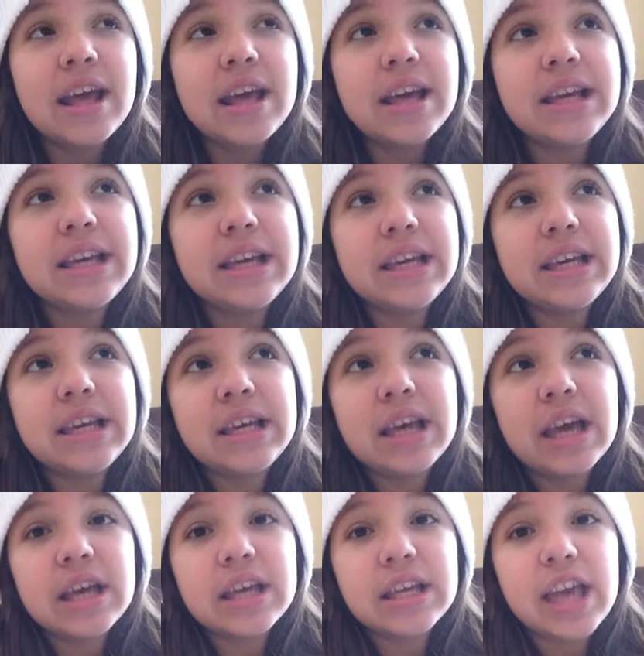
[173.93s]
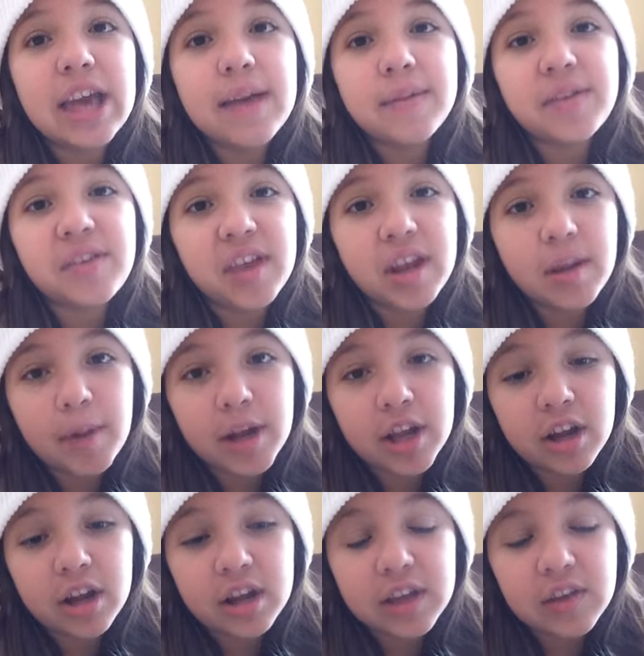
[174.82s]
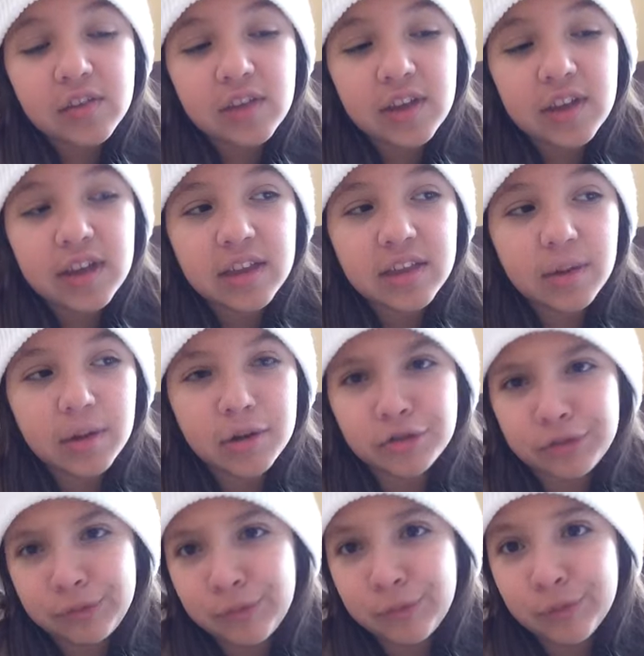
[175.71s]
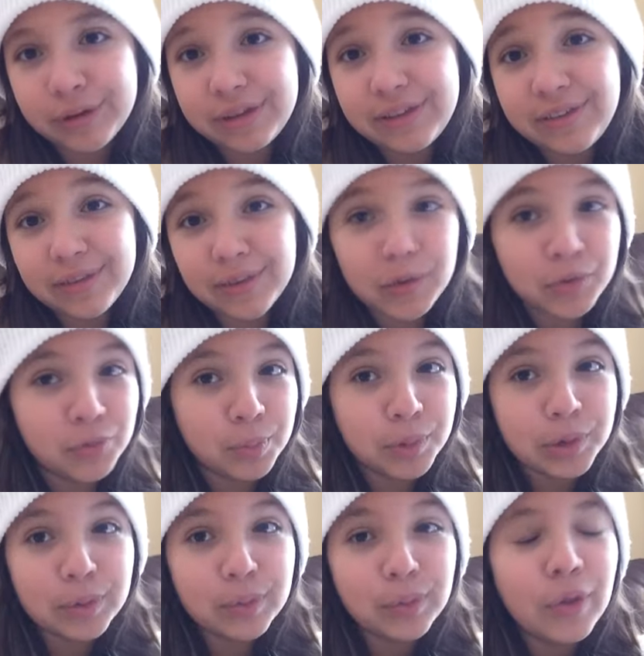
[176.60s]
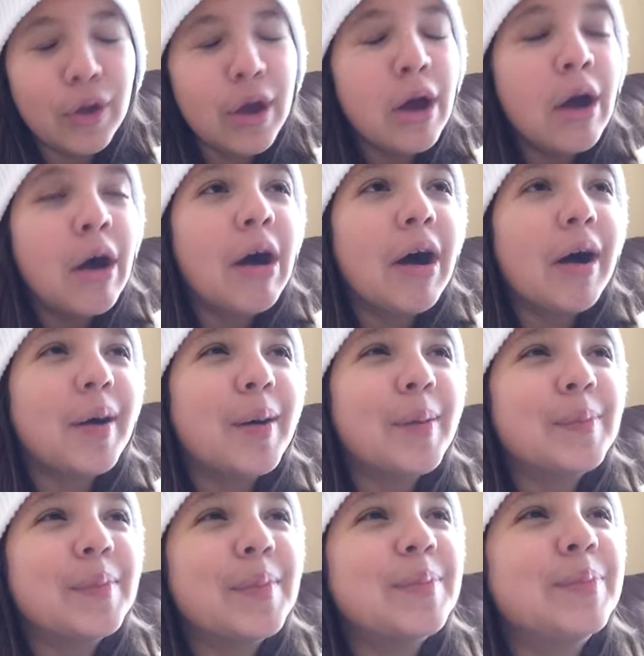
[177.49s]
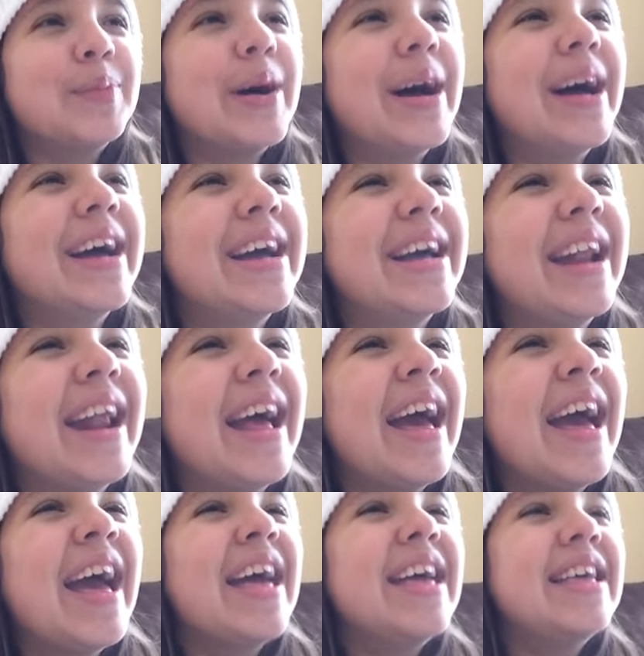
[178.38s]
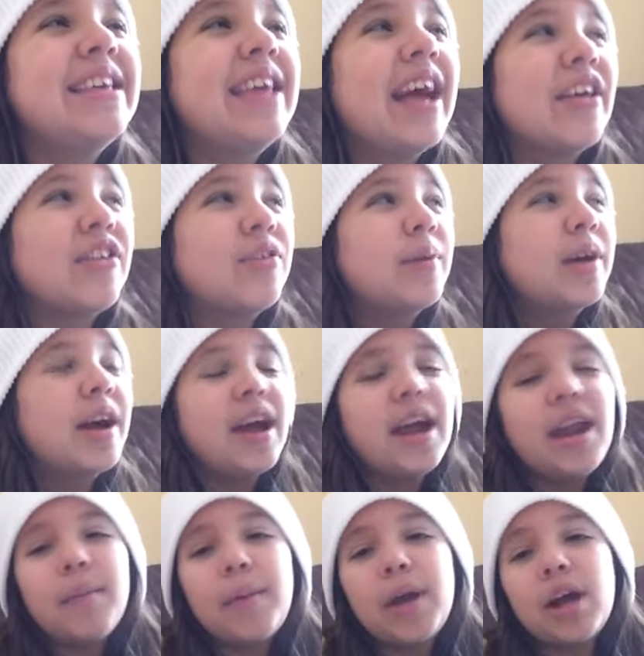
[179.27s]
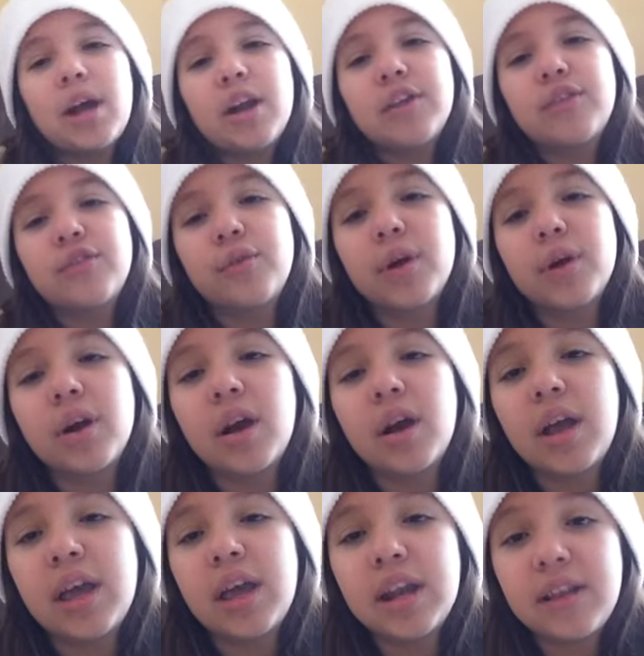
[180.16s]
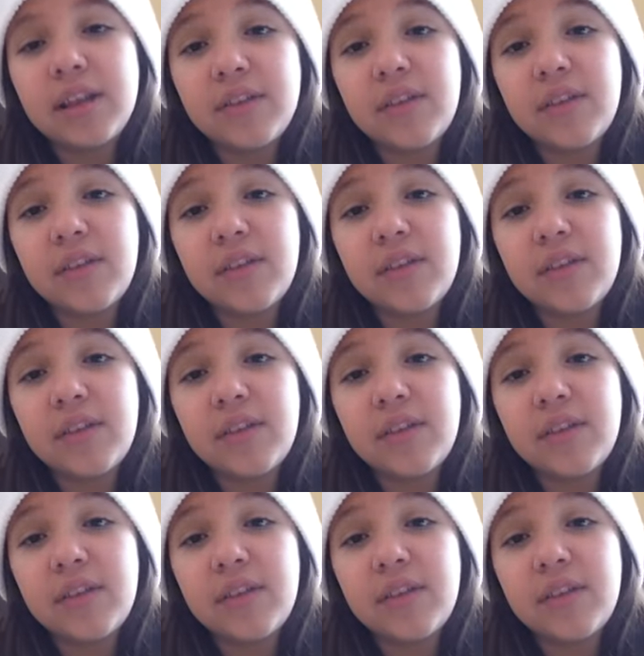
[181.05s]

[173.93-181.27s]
he gave us antibiotics, and they're actually free, so that was pretty cool. But yeah, so we got antibiotics for her, and he